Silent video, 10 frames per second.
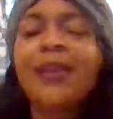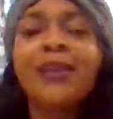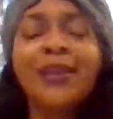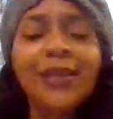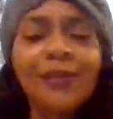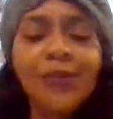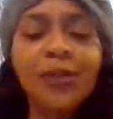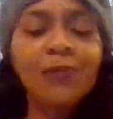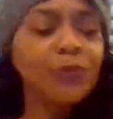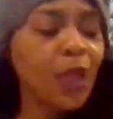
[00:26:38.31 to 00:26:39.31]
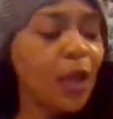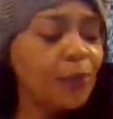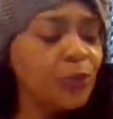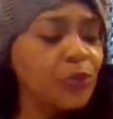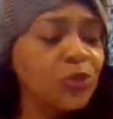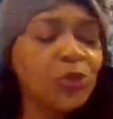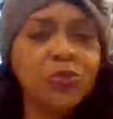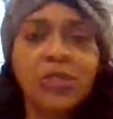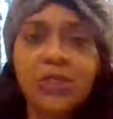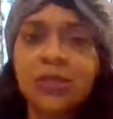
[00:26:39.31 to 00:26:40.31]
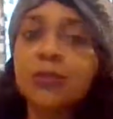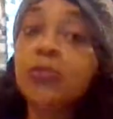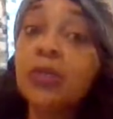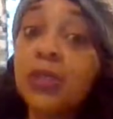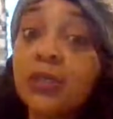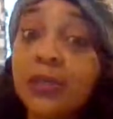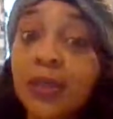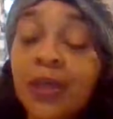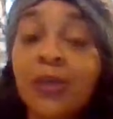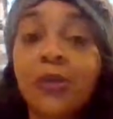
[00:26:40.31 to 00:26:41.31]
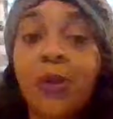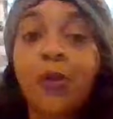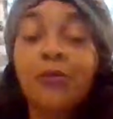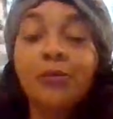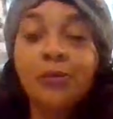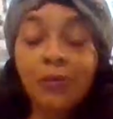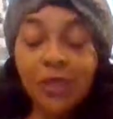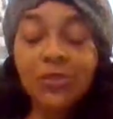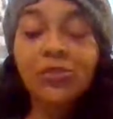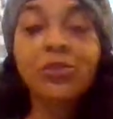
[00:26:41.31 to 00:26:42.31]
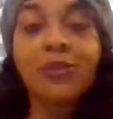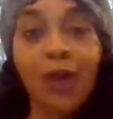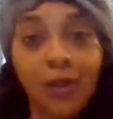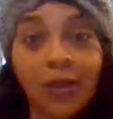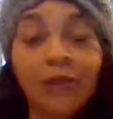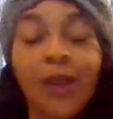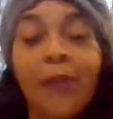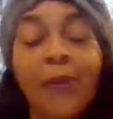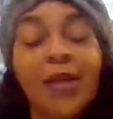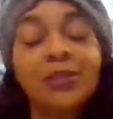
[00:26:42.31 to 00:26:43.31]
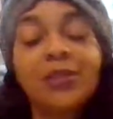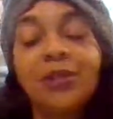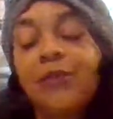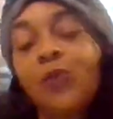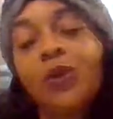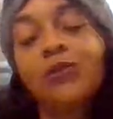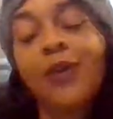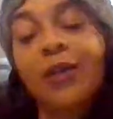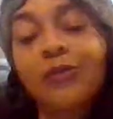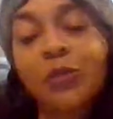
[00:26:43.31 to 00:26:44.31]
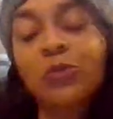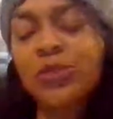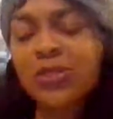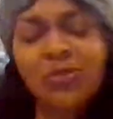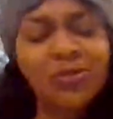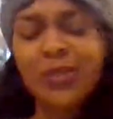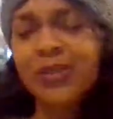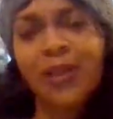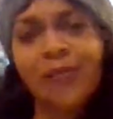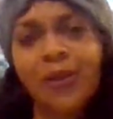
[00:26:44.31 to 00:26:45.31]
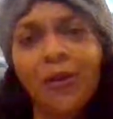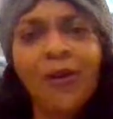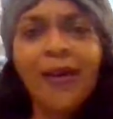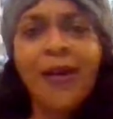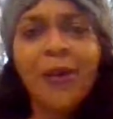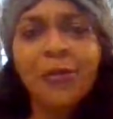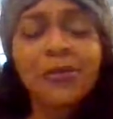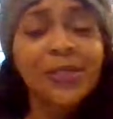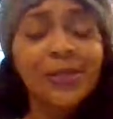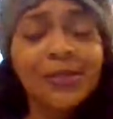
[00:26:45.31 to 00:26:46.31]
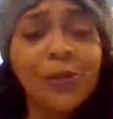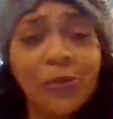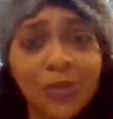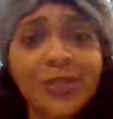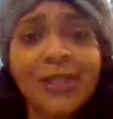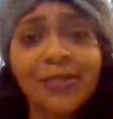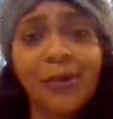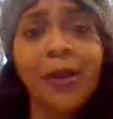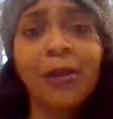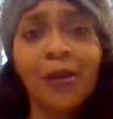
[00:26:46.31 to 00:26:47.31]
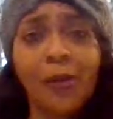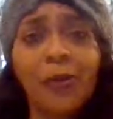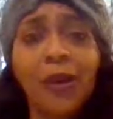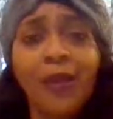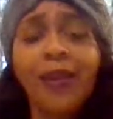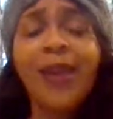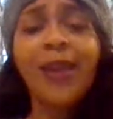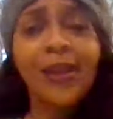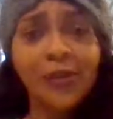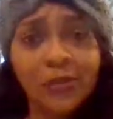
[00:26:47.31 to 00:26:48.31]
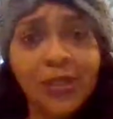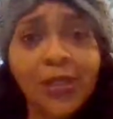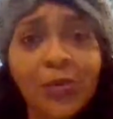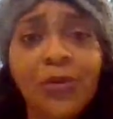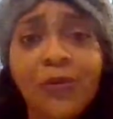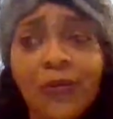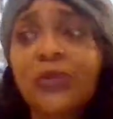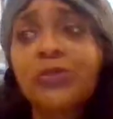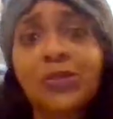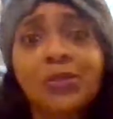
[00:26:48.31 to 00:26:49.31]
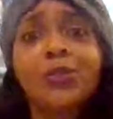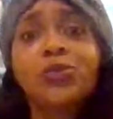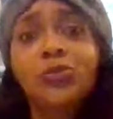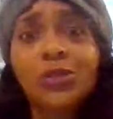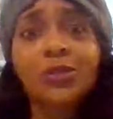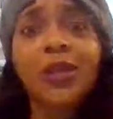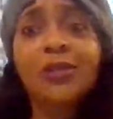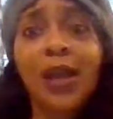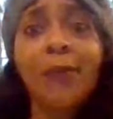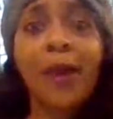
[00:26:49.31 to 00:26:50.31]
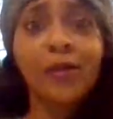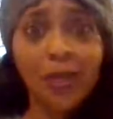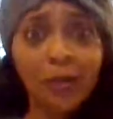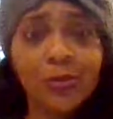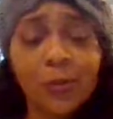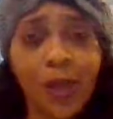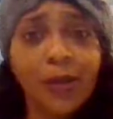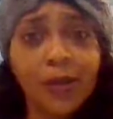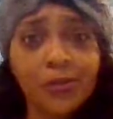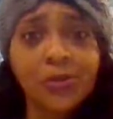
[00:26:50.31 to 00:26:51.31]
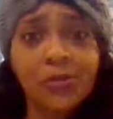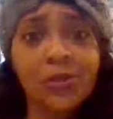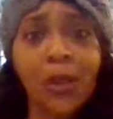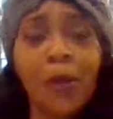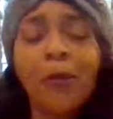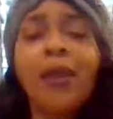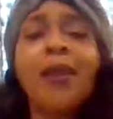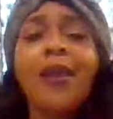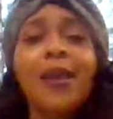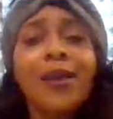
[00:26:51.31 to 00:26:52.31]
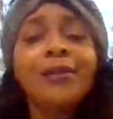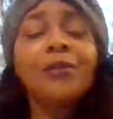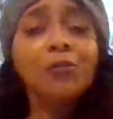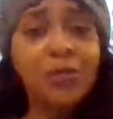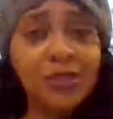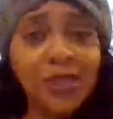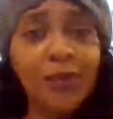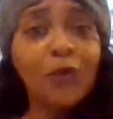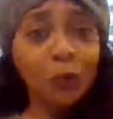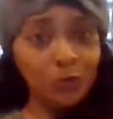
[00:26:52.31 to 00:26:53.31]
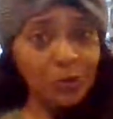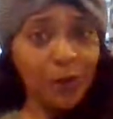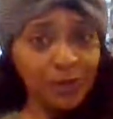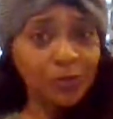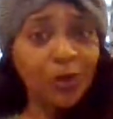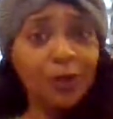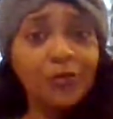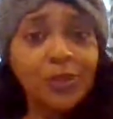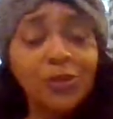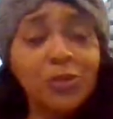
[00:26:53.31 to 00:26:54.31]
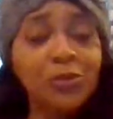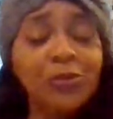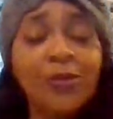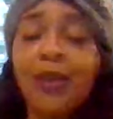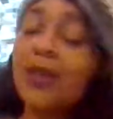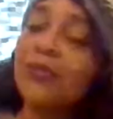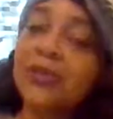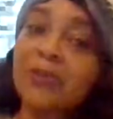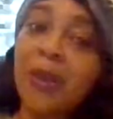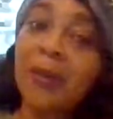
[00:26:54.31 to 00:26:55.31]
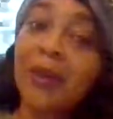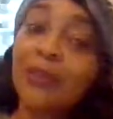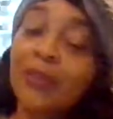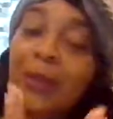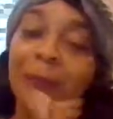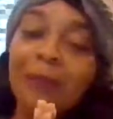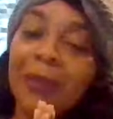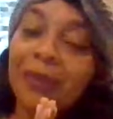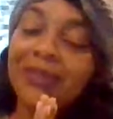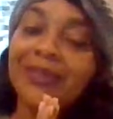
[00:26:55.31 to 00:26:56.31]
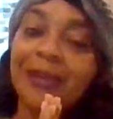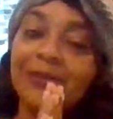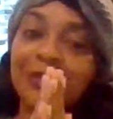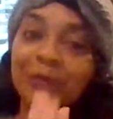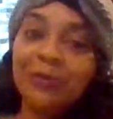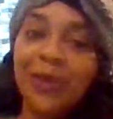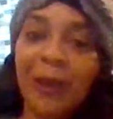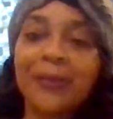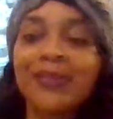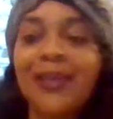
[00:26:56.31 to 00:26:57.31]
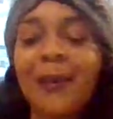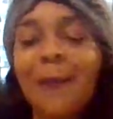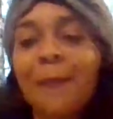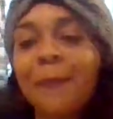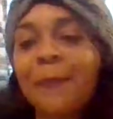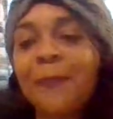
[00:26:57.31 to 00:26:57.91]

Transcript: And even um, through social distance, please, you know, make sure you give out love, light, positivity, words, vibes, frequencies. You just never know. All those things can really take somebody a long way, and it'll take you even further just because you took that time out to help somebody else do the same. And be safe and responsible at everything you do, and you'll see me on my next video. Much love to you. Namaste.